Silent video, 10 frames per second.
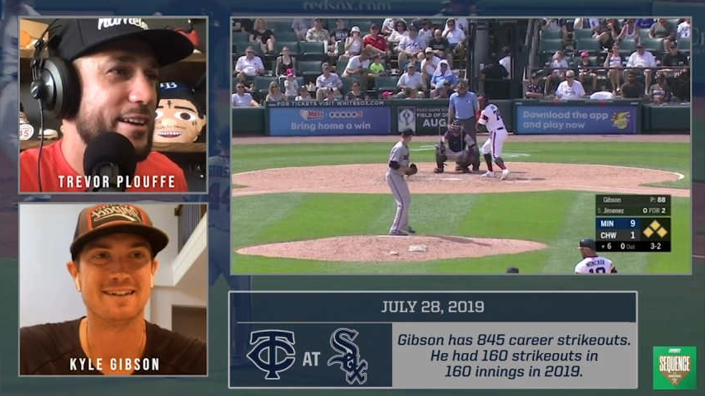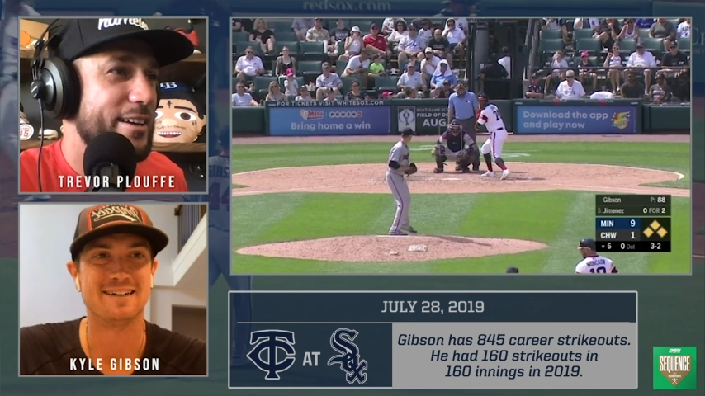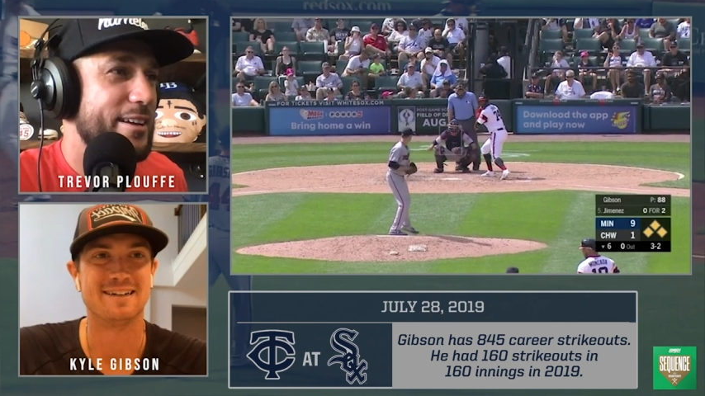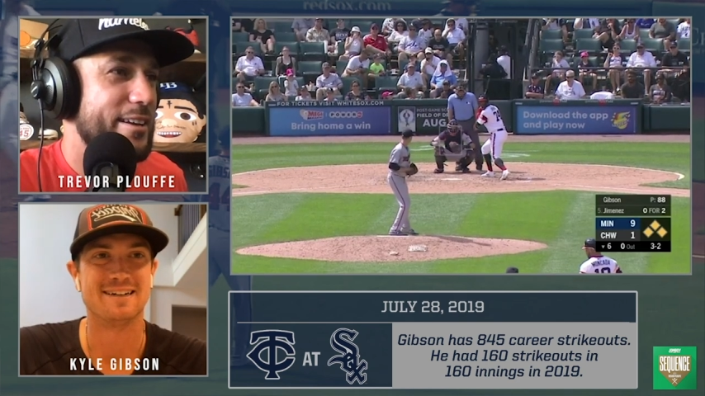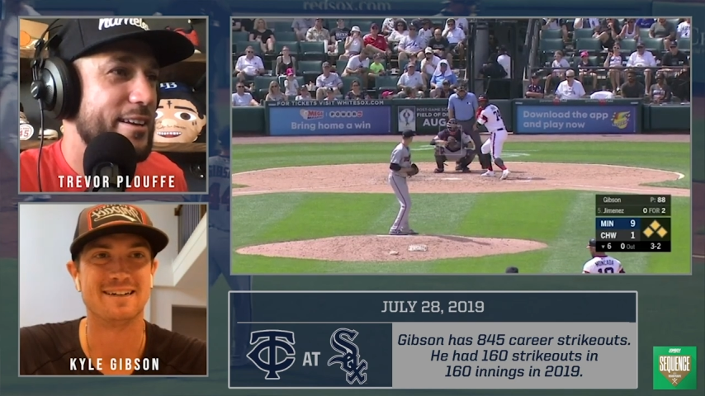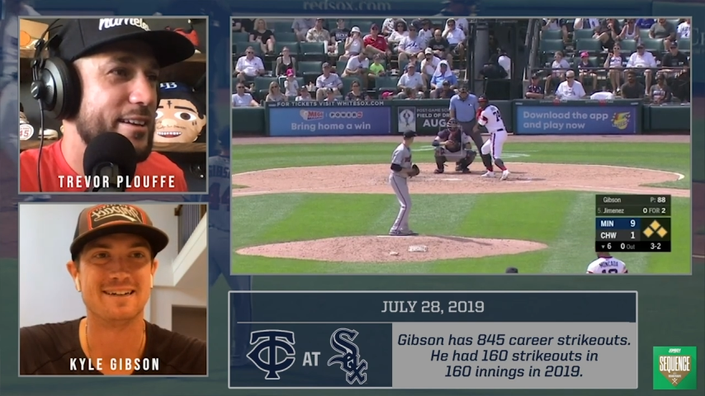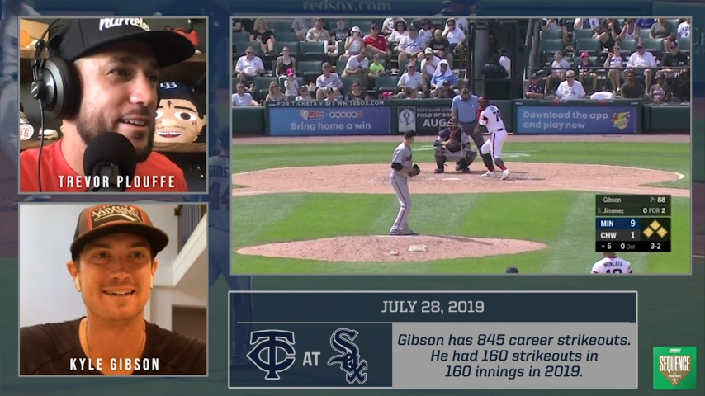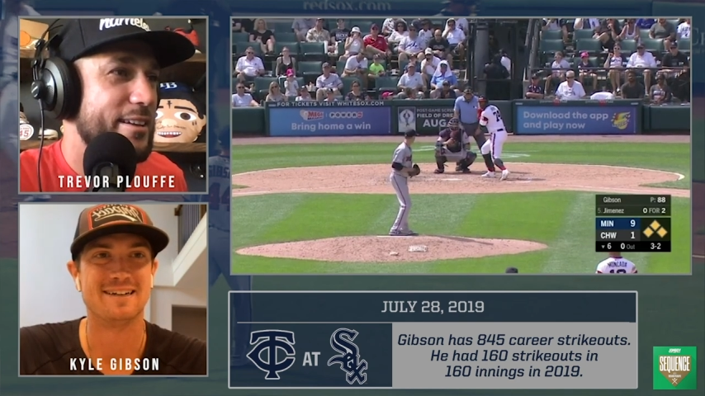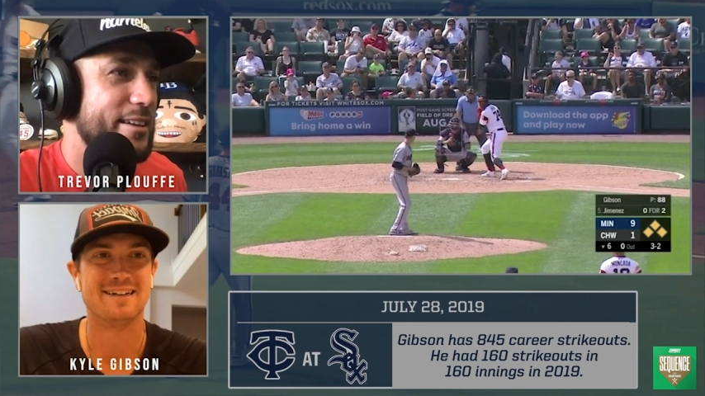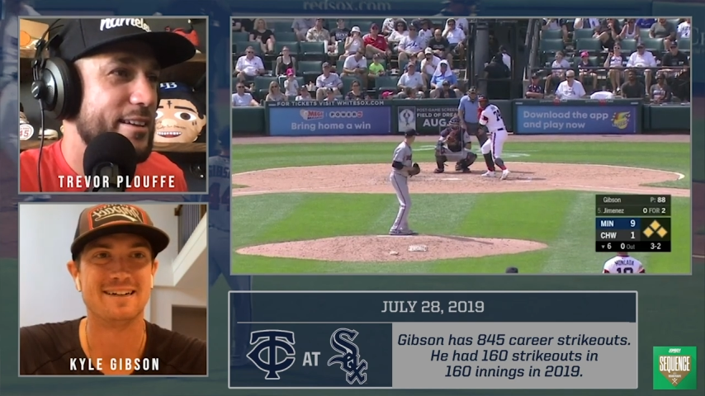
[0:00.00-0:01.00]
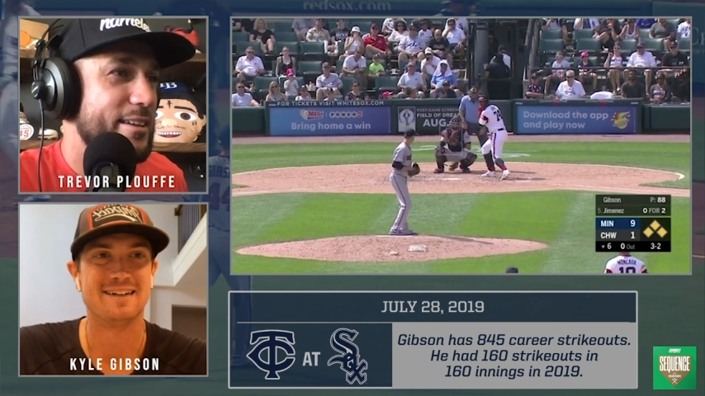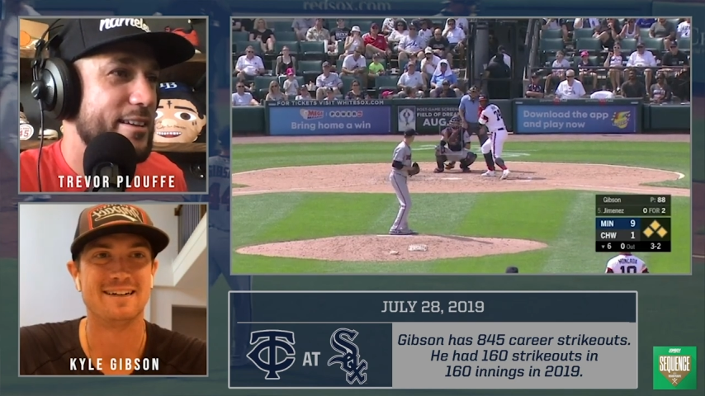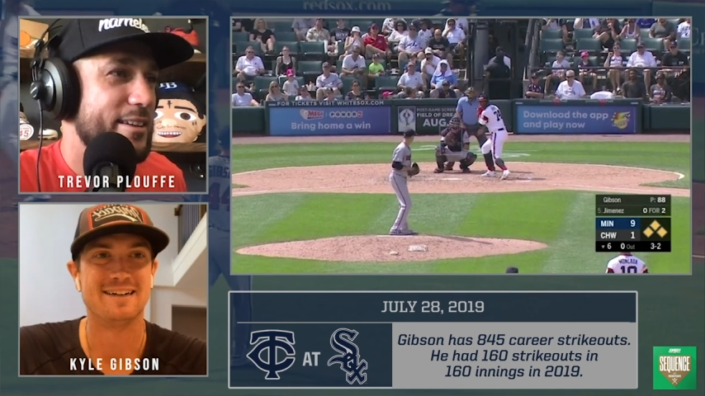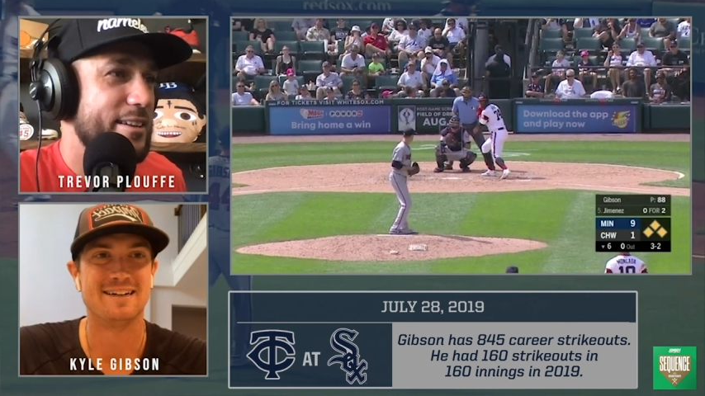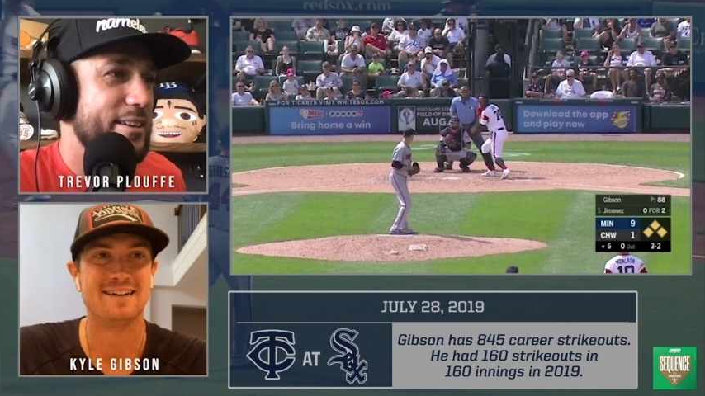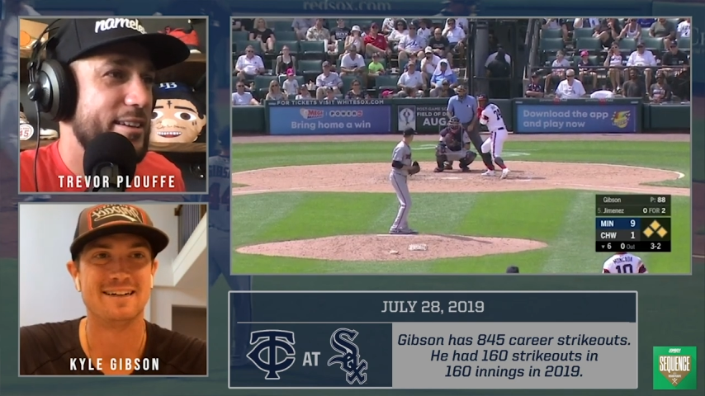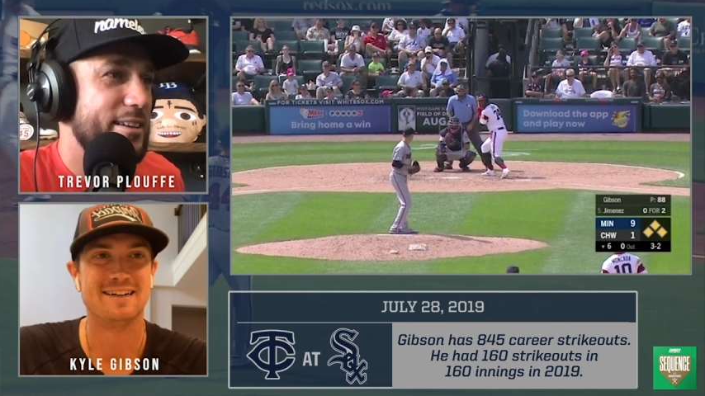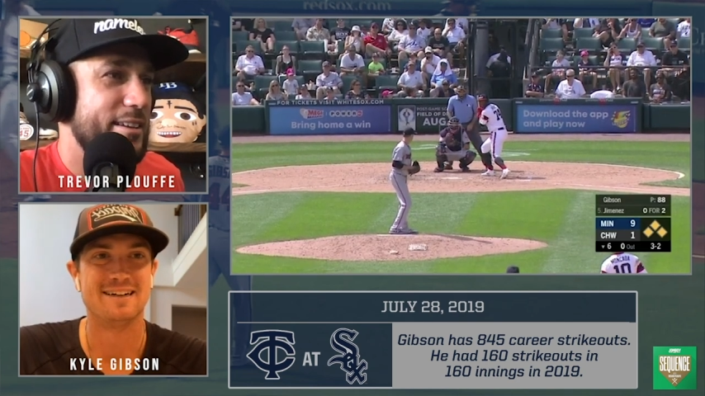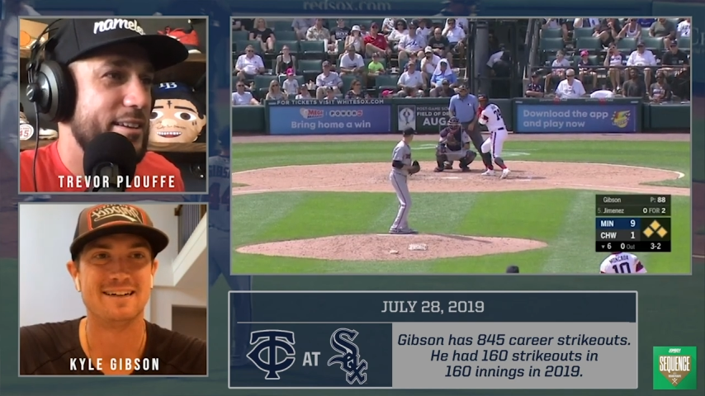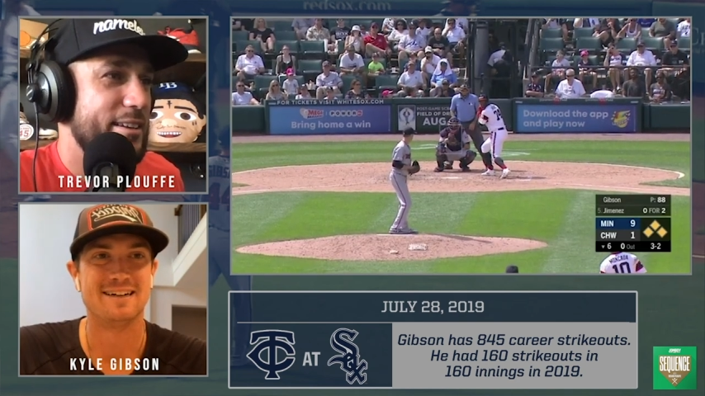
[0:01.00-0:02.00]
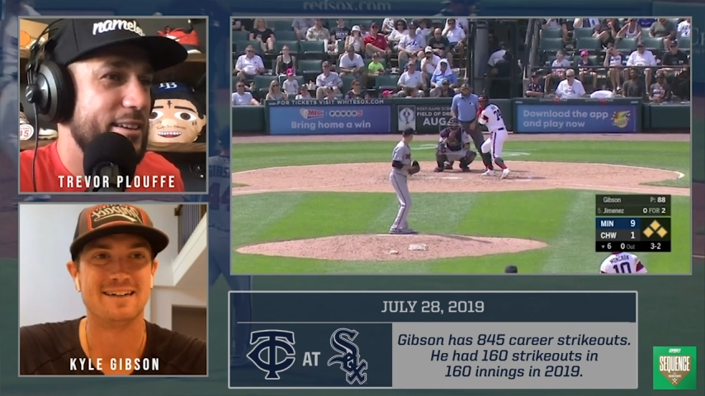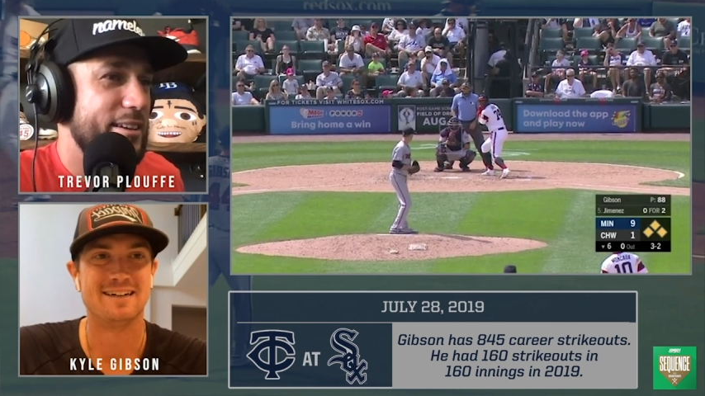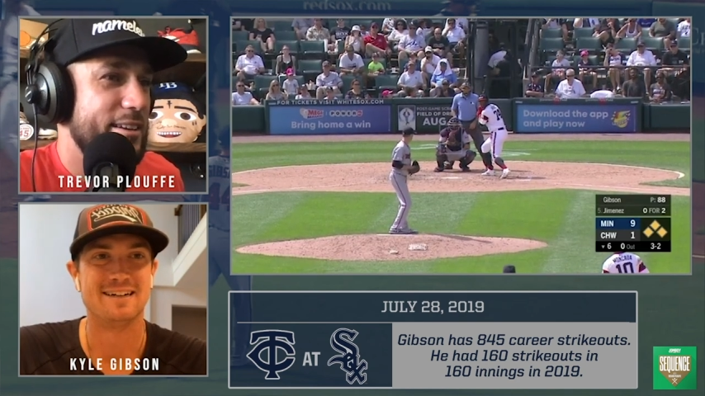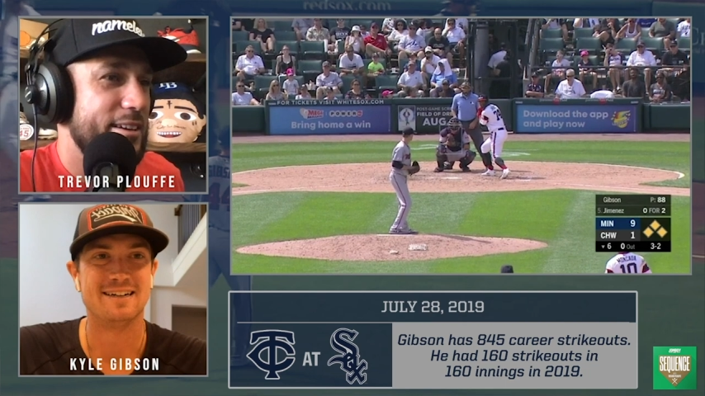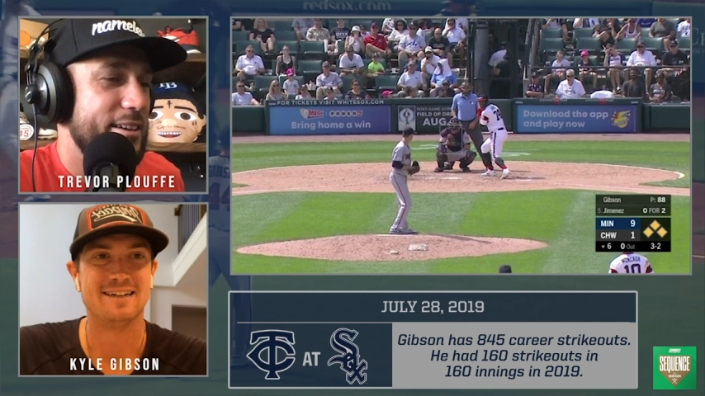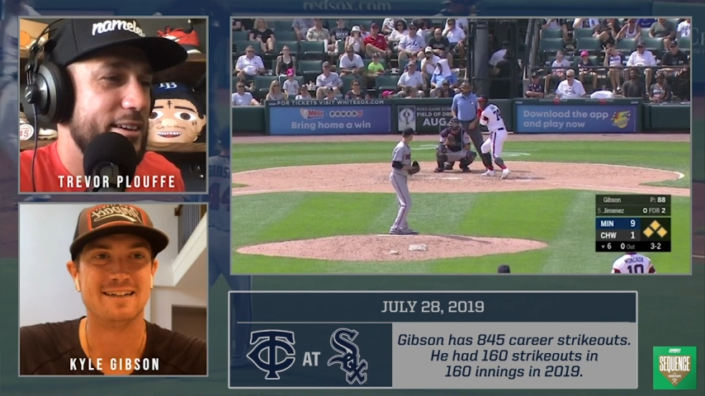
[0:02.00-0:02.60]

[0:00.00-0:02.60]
(no one is talking)